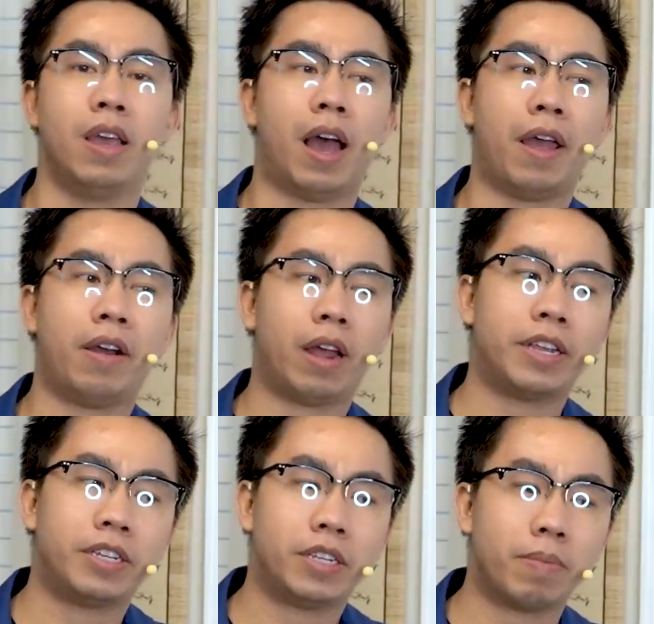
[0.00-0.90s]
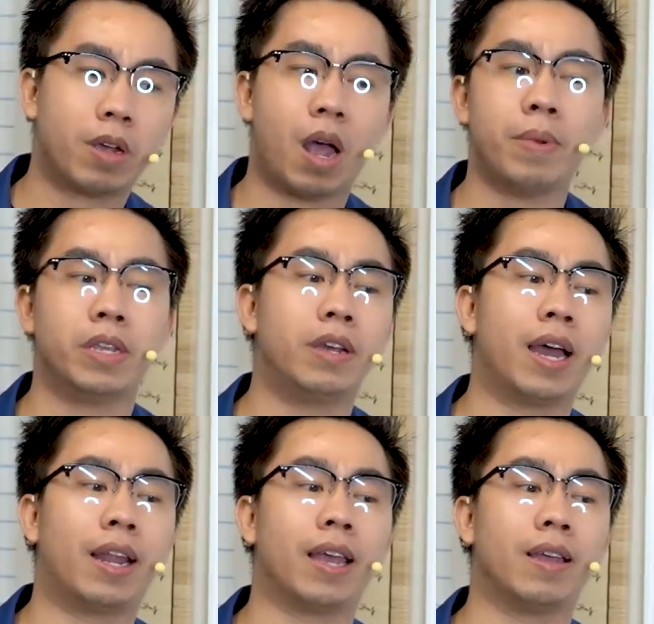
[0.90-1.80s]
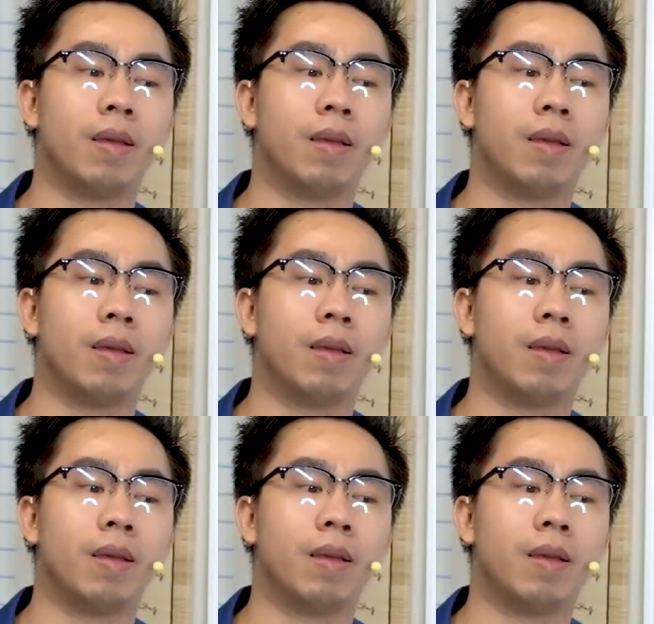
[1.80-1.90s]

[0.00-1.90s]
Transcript: I, heard, I see some comment, you got like,